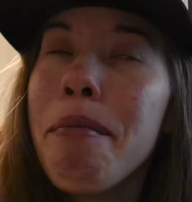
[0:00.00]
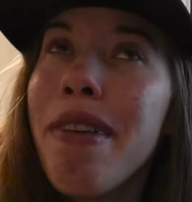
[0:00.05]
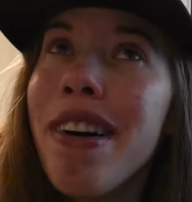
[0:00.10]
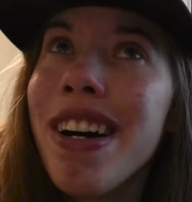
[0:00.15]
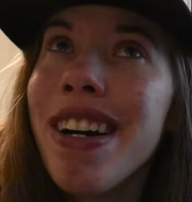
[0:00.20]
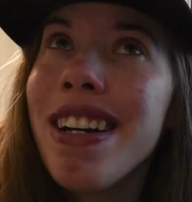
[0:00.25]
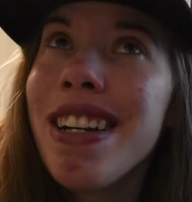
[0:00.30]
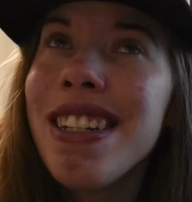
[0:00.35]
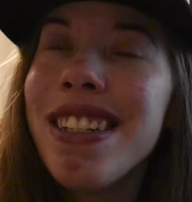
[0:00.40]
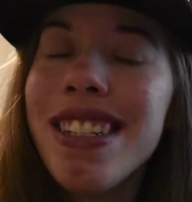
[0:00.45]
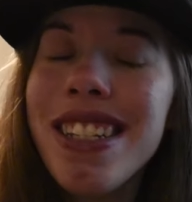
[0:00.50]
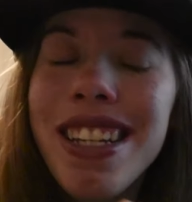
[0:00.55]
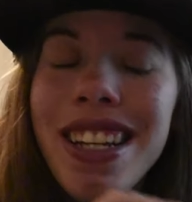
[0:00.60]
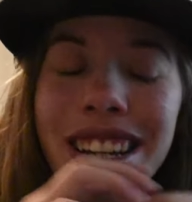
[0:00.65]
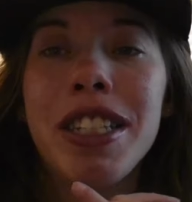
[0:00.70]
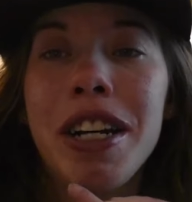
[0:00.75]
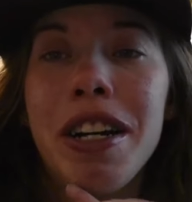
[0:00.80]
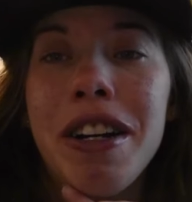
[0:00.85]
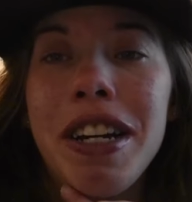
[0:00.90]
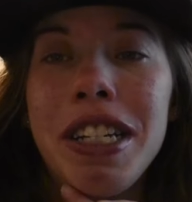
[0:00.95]
But
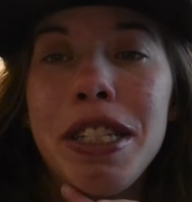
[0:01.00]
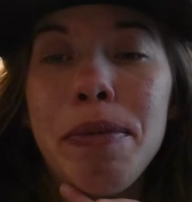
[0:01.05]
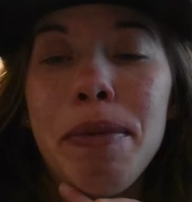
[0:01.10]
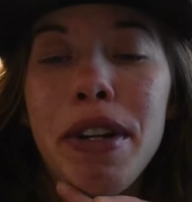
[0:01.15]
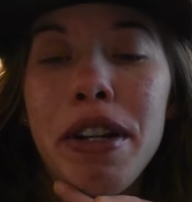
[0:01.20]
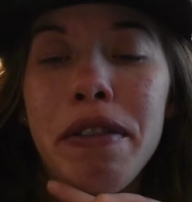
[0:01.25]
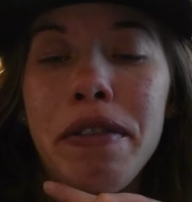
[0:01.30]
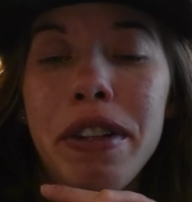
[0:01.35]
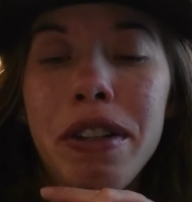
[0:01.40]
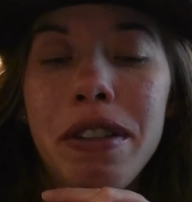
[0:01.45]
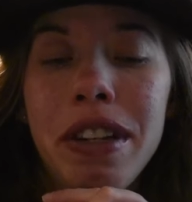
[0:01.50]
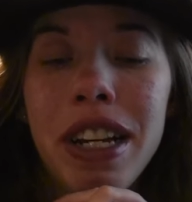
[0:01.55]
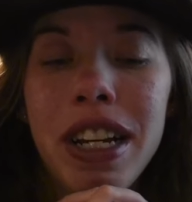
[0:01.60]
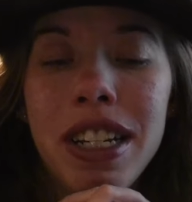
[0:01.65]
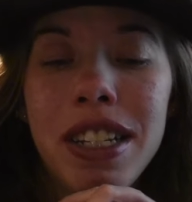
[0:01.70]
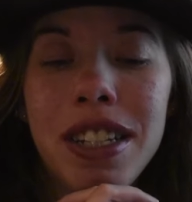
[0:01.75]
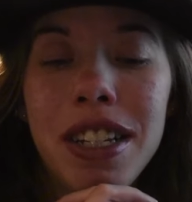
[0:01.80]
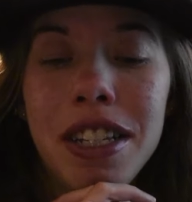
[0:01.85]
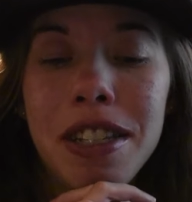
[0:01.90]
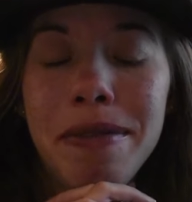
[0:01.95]
sorry, it's been a few
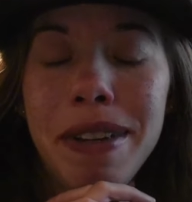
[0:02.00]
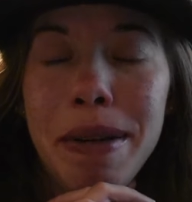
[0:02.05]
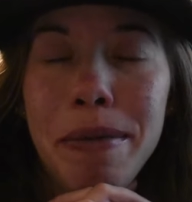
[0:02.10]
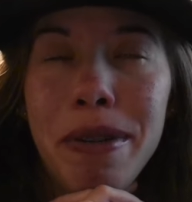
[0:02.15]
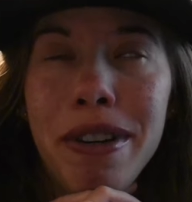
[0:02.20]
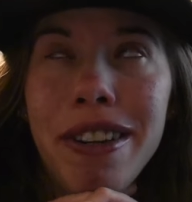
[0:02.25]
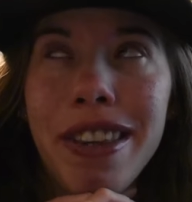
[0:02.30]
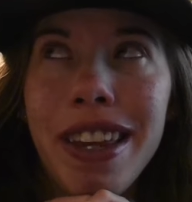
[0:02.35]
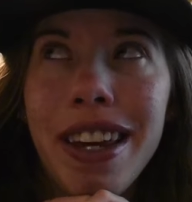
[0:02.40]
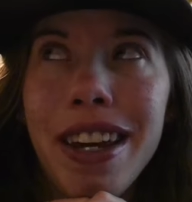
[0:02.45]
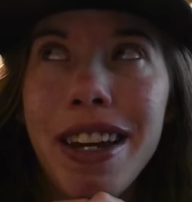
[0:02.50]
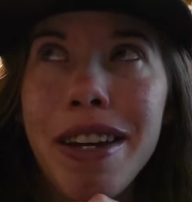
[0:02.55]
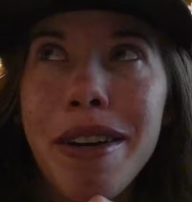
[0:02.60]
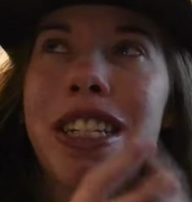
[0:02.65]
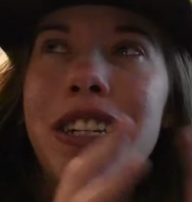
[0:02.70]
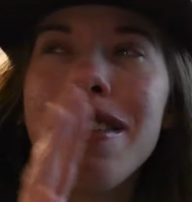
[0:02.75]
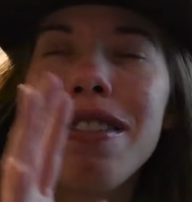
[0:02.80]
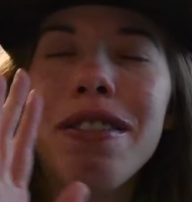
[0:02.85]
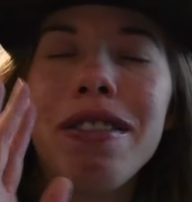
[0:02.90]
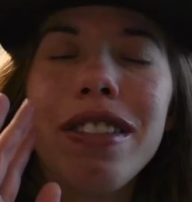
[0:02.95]
days since my birthday,
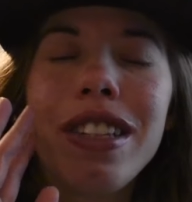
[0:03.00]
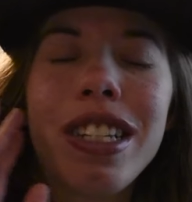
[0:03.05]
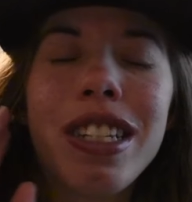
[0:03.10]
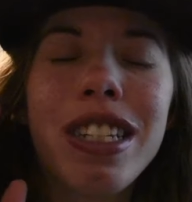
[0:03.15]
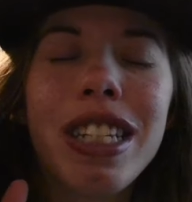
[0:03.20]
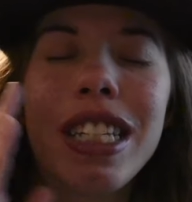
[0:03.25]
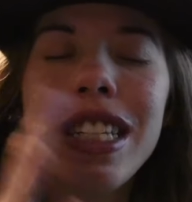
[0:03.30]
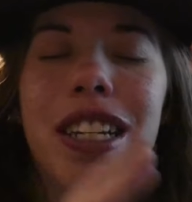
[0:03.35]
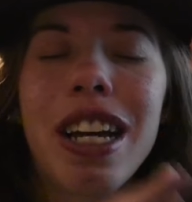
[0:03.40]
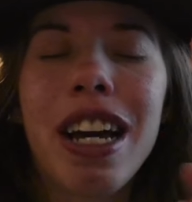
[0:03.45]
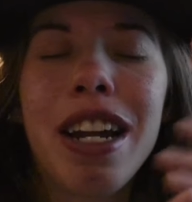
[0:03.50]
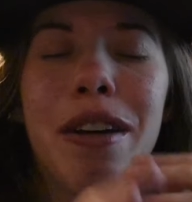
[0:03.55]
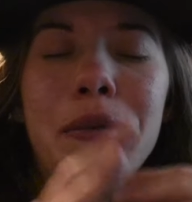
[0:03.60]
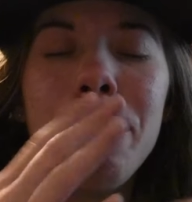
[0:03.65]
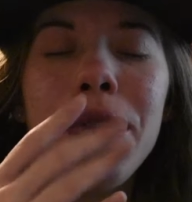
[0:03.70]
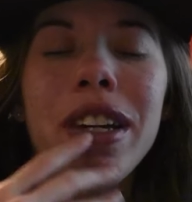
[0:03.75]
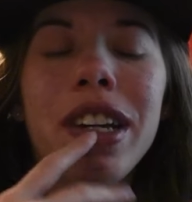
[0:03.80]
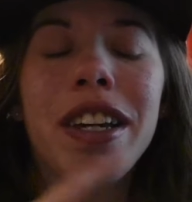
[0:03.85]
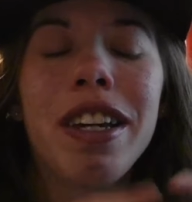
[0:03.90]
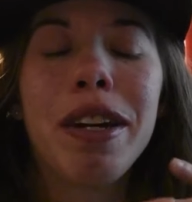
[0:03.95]
so this is kind of
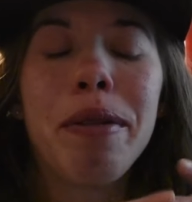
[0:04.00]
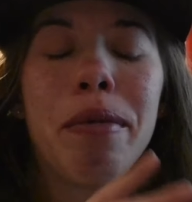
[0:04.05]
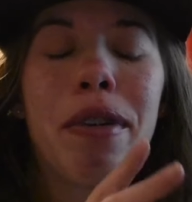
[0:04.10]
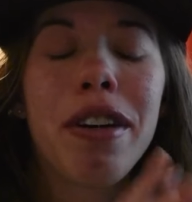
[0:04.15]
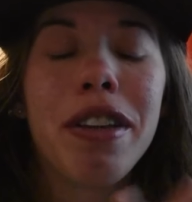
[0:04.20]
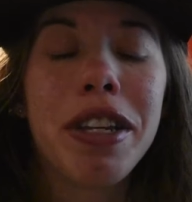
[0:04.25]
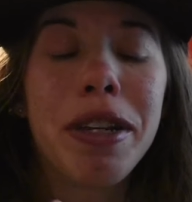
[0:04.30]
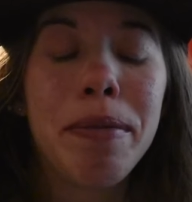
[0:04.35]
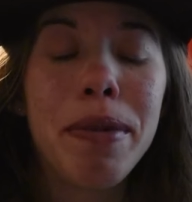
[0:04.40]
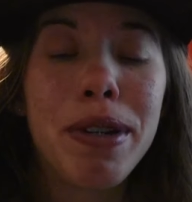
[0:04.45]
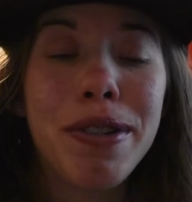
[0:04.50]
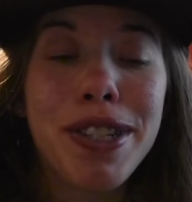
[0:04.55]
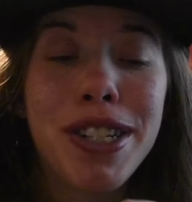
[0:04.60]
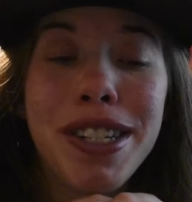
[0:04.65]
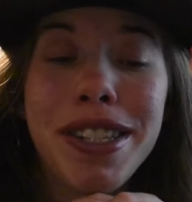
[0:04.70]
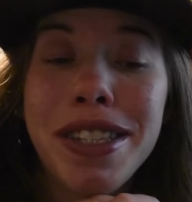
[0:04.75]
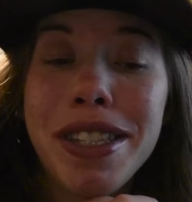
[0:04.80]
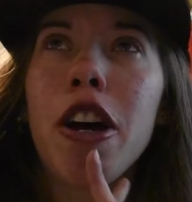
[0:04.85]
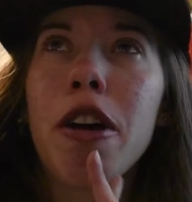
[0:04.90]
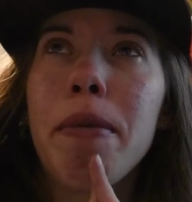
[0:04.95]
bringing up all the
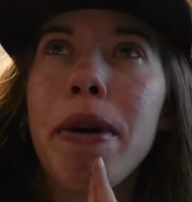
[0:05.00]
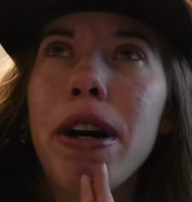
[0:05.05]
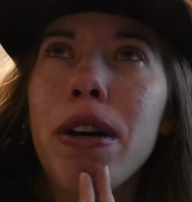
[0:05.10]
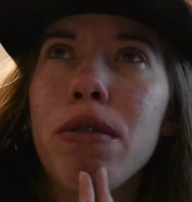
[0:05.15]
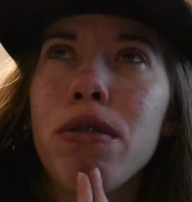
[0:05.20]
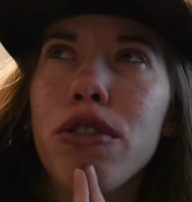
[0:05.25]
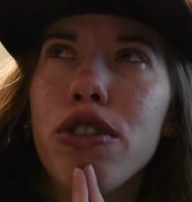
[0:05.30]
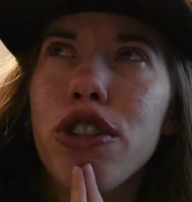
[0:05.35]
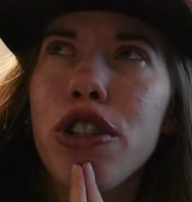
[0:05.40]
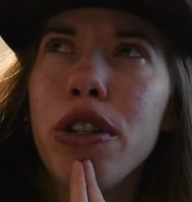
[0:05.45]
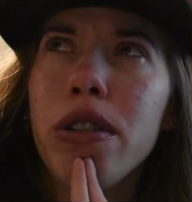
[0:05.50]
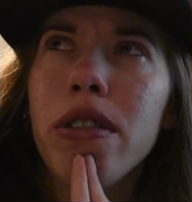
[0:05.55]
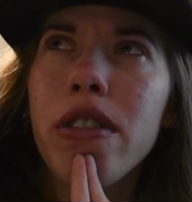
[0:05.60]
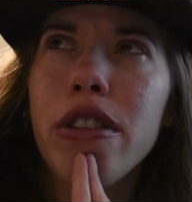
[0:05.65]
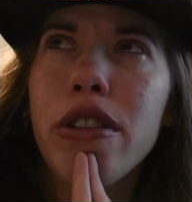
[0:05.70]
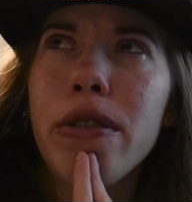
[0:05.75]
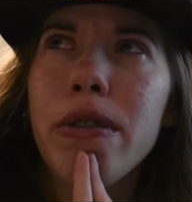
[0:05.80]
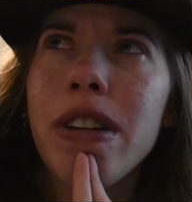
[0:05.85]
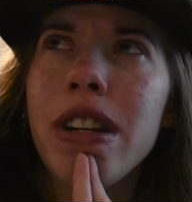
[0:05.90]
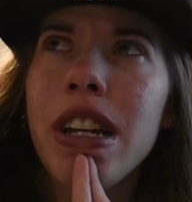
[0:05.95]
emotions. About 2 to
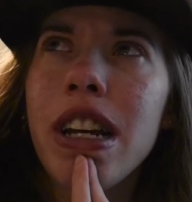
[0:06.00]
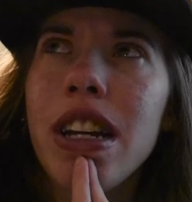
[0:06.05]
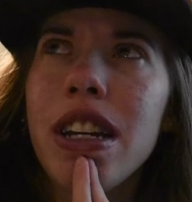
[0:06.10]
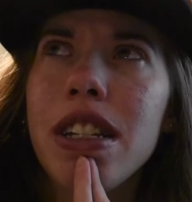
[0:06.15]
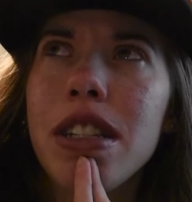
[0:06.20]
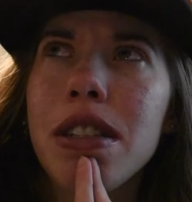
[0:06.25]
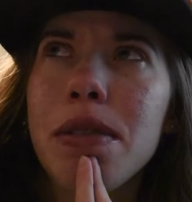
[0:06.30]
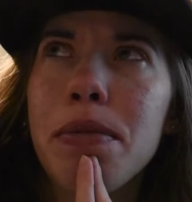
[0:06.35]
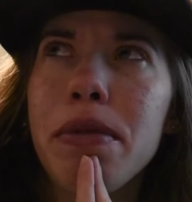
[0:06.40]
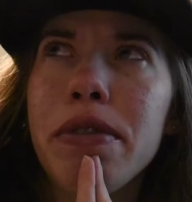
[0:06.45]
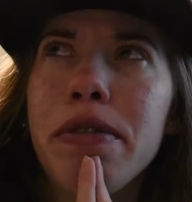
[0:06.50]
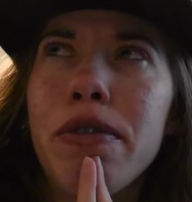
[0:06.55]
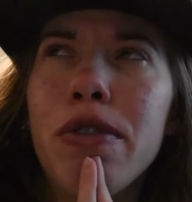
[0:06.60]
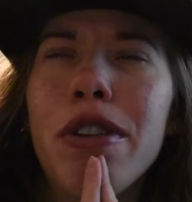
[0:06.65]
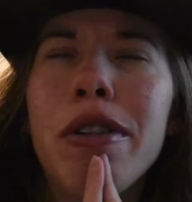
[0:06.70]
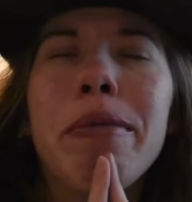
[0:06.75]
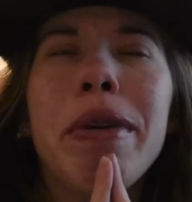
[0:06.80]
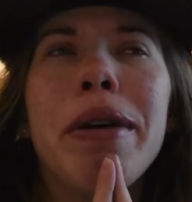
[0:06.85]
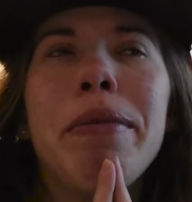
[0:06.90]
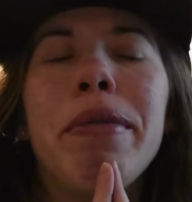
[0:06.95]
3 days
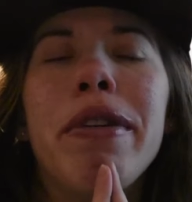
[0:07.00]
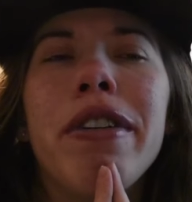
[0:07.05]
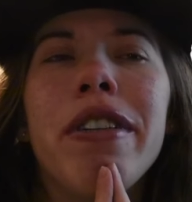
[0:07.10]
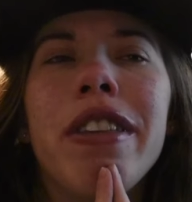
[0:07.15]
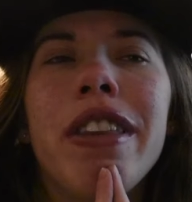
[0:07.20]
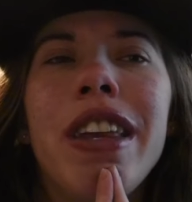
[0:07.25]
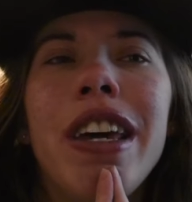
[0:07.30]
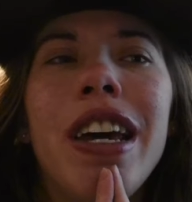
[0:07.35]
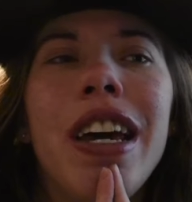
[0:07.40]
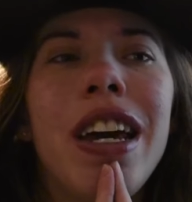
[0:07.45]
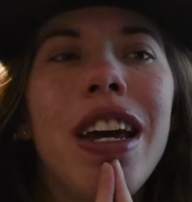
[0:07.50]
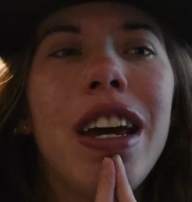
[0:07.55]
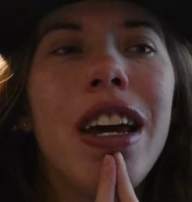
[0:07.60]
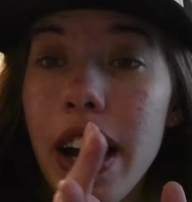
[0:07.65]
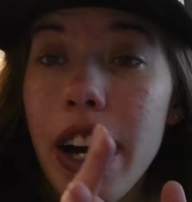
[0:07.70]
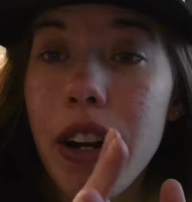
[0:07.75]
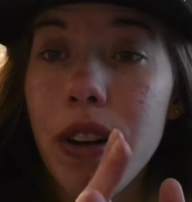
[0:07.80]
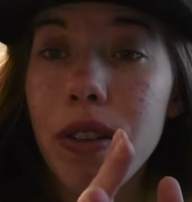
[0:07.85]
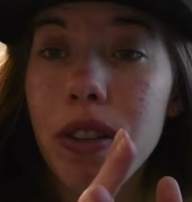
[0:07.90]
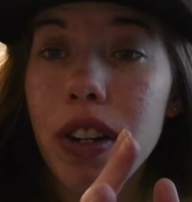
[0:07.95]
before my birthday,
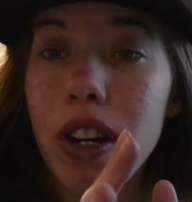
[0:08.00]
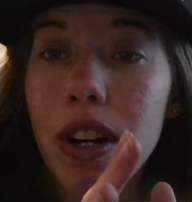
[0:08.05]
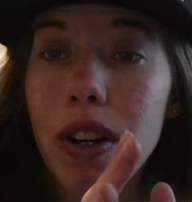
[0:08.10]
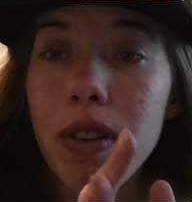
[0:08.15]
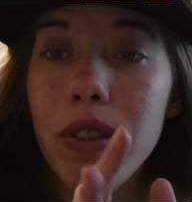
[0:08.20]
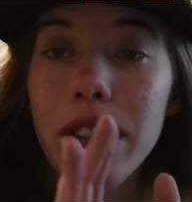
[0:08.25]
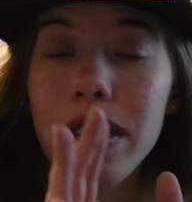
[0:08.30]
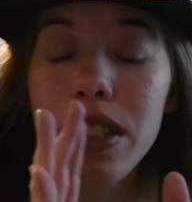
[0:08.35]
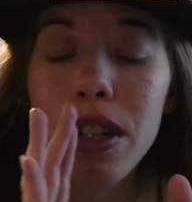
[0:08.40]
I don't know.